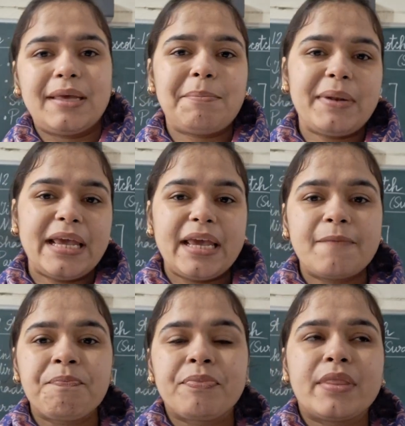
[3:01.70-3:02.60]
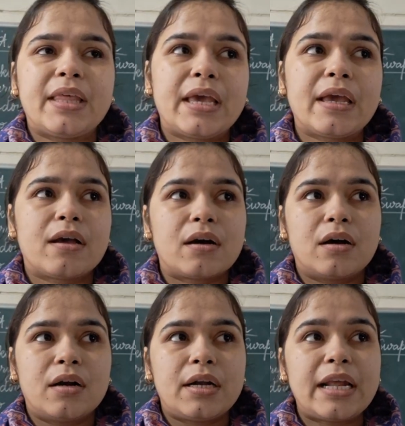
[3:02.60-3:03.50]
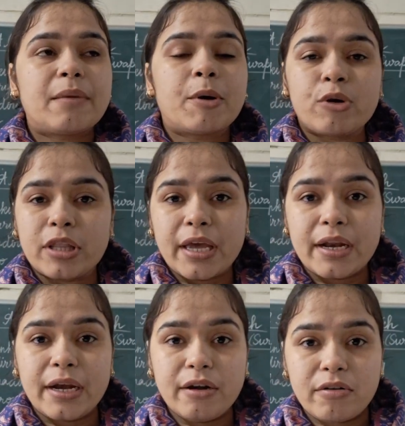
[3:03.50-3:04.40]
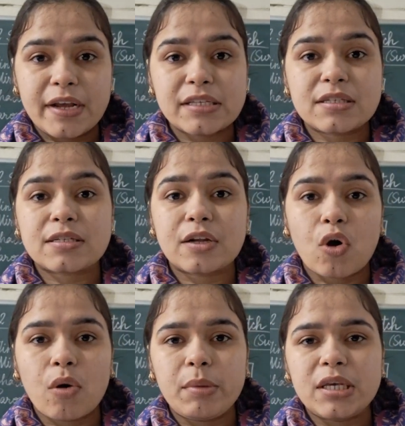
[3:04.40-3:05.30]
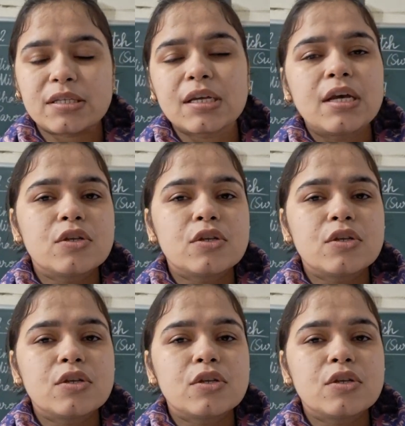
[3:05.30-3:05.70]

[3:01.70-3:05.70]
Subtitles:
they play, they tell about their interests and hobbies.